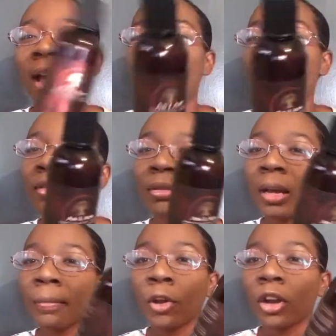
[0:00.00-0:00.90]
I haven't
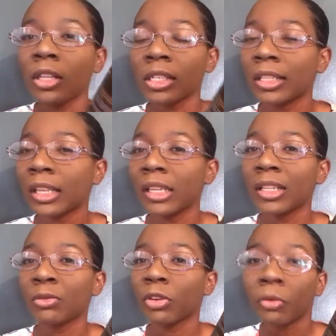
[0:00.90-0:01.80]
come across anything it
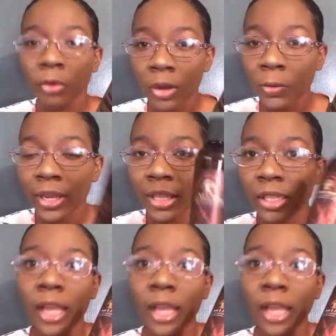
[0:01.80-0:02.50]
doesn't work well with.